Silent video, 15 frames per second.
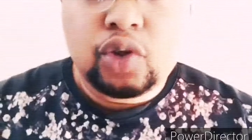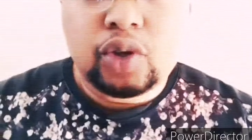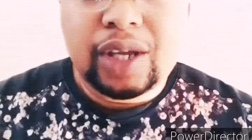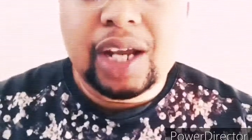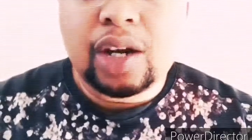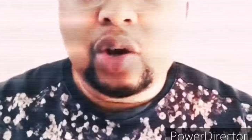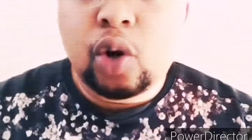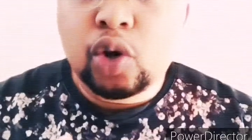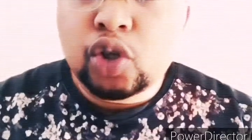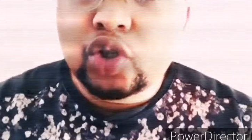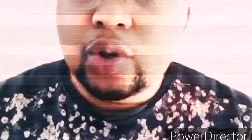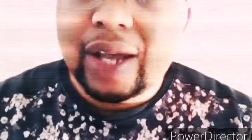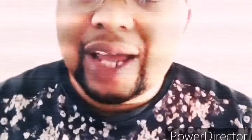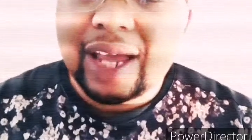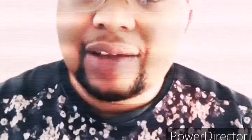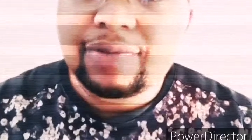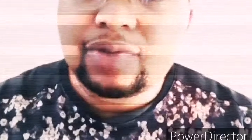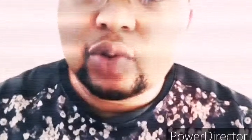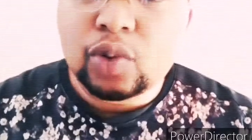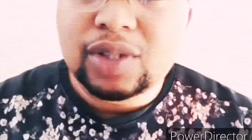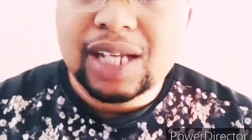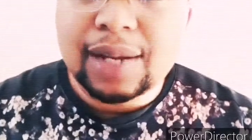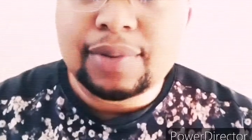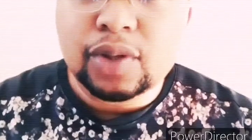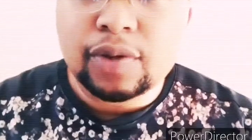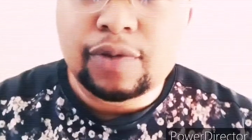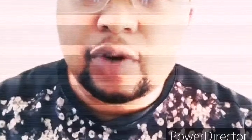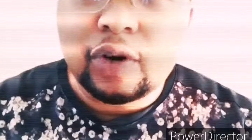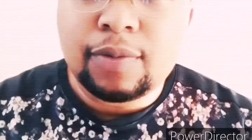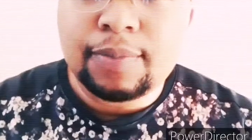You can also have those types
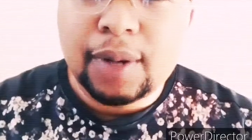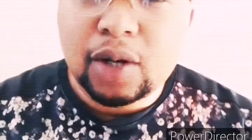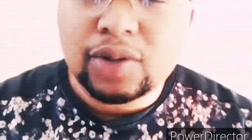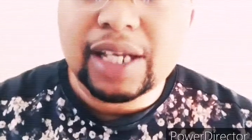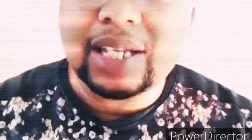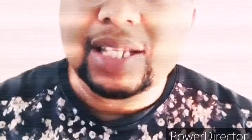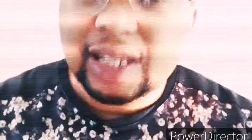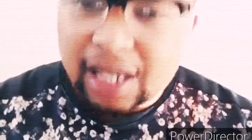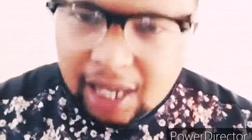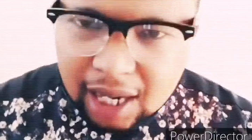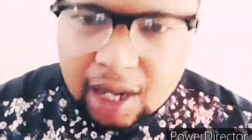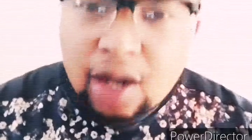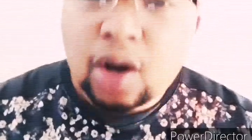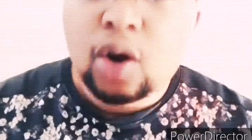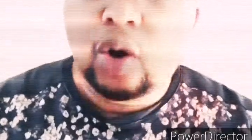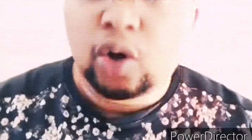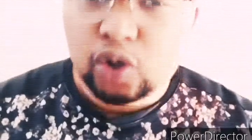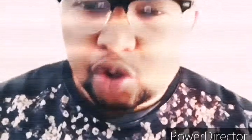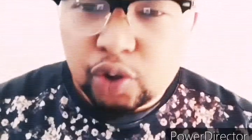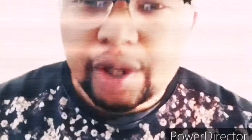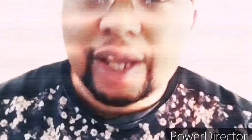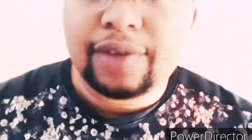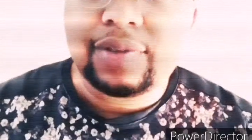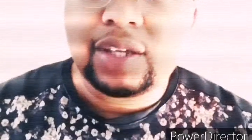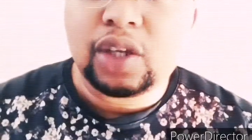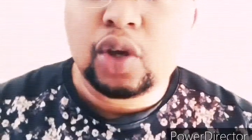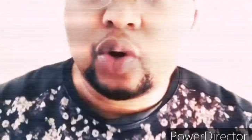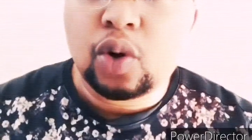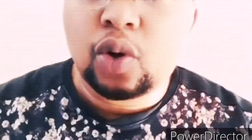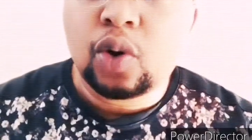of compounds, and they are also
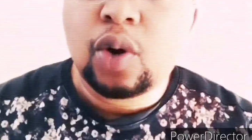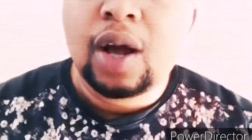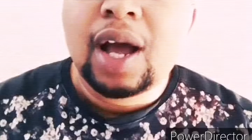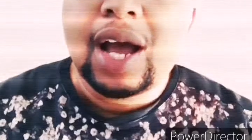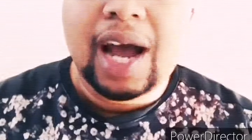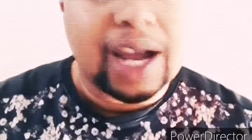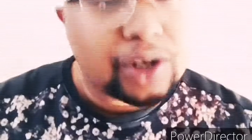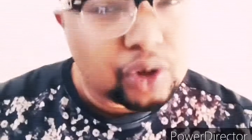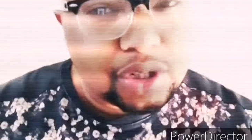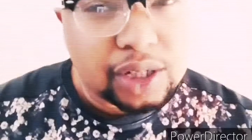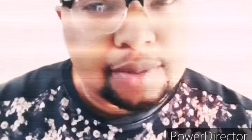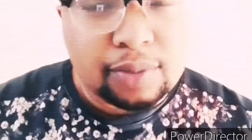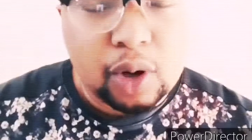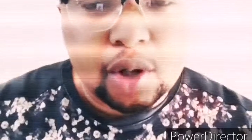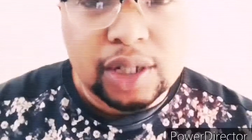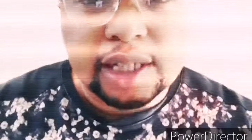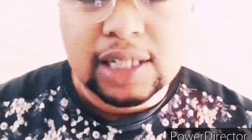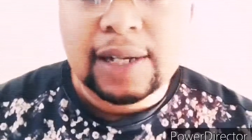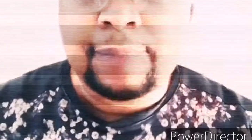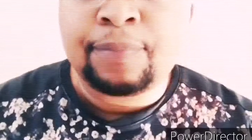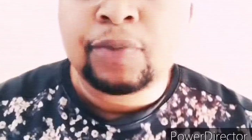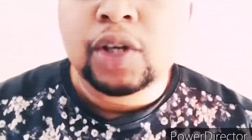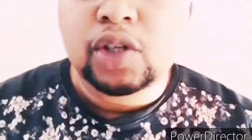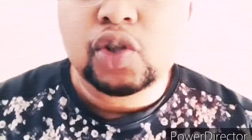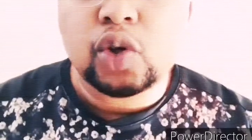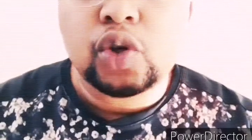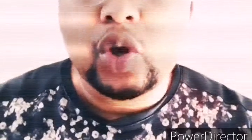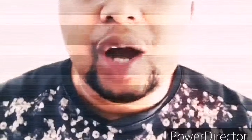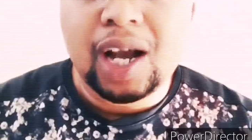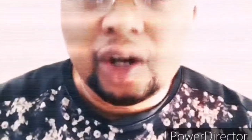having your hydrogen bonds. So
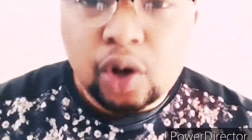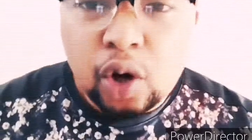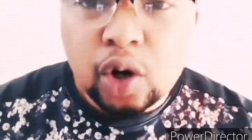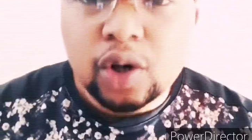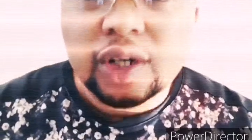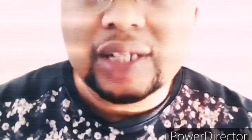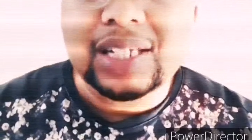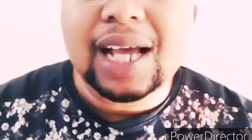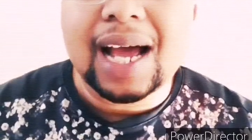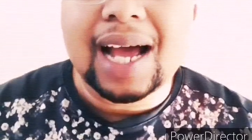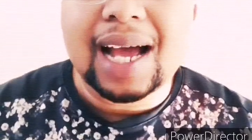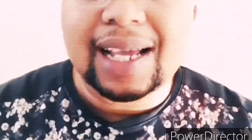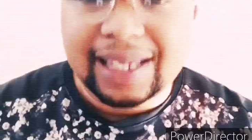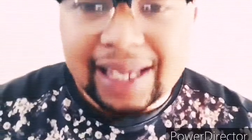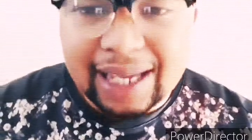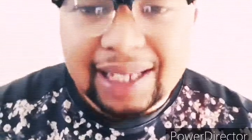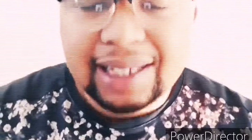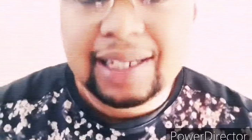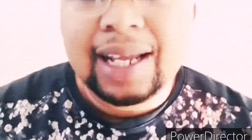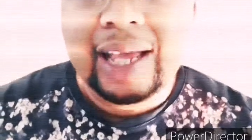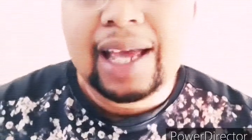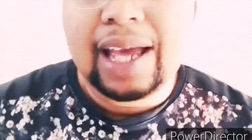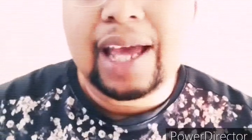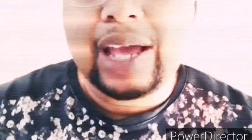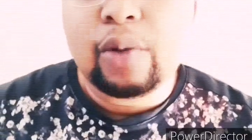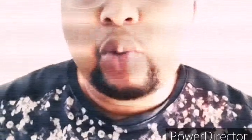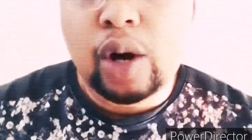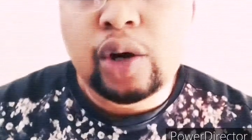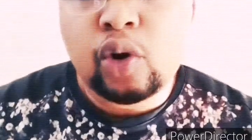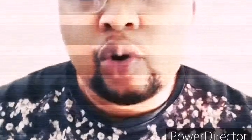your alcohols are again
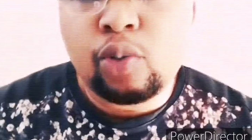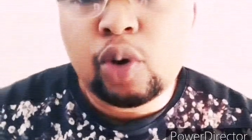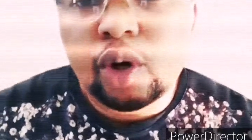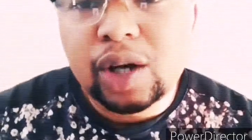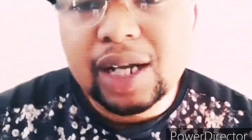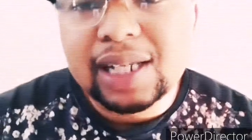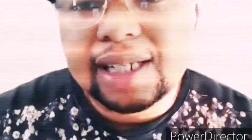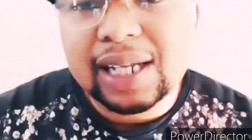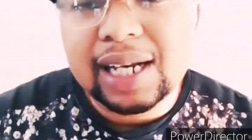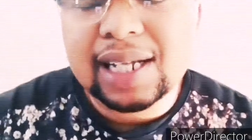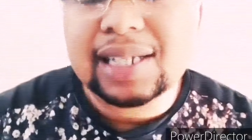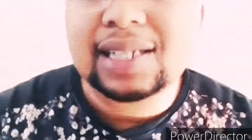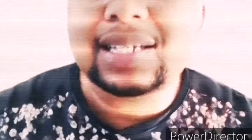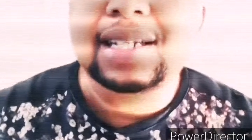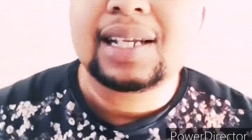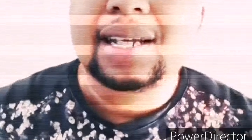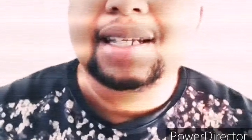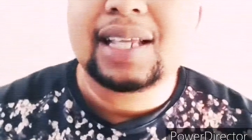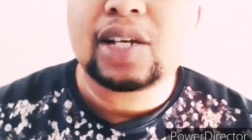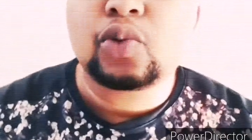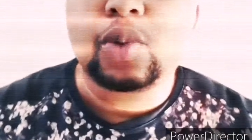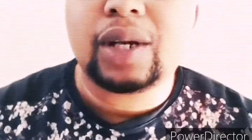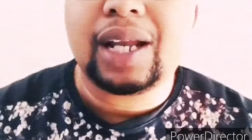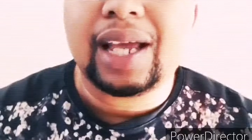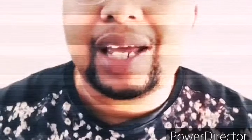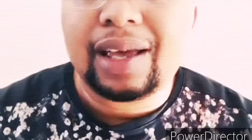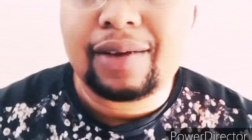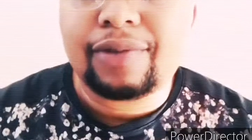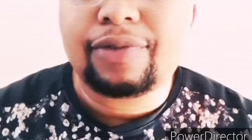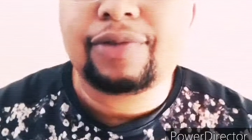one homologous series that will
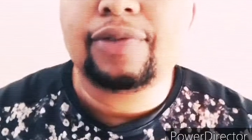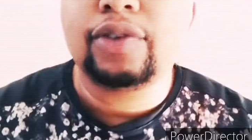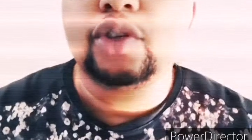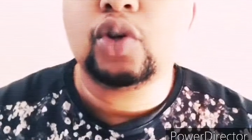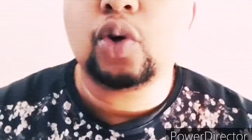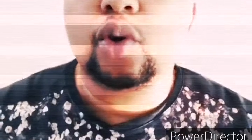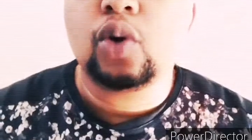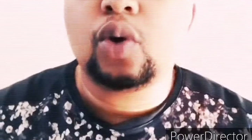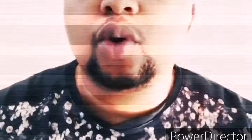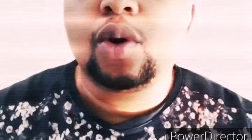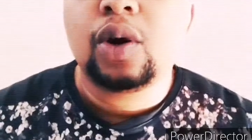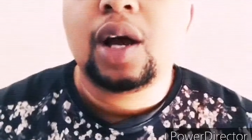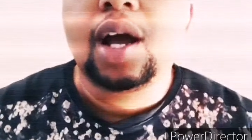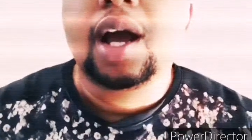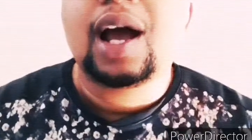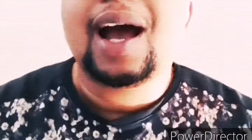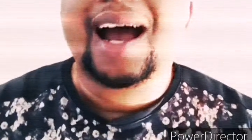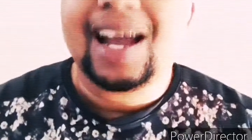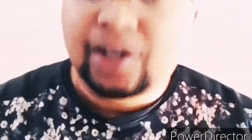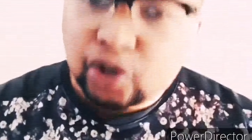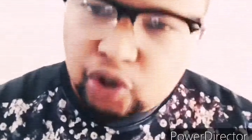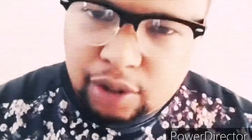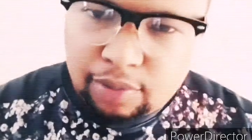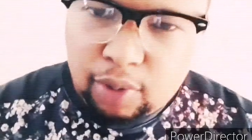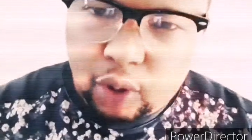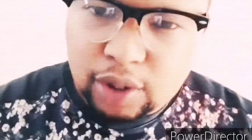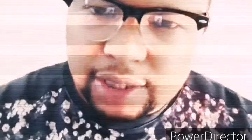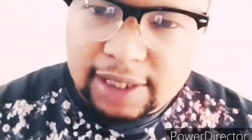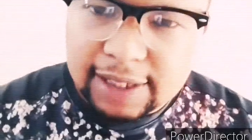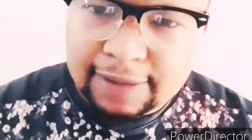have your hydrogen
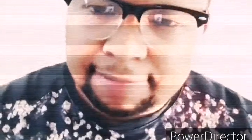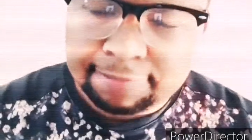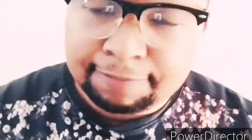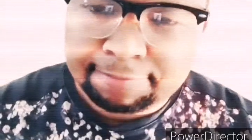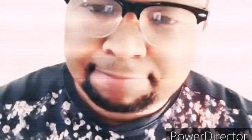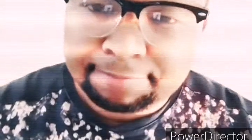bonds.